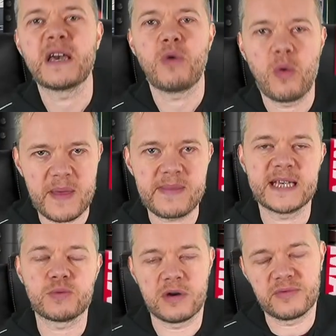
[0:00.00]
they will win
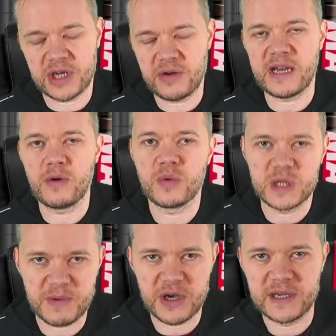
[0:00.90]
this one. two nil
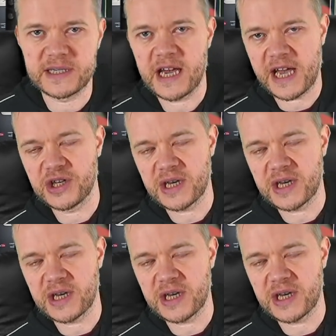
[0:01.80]
Spurs against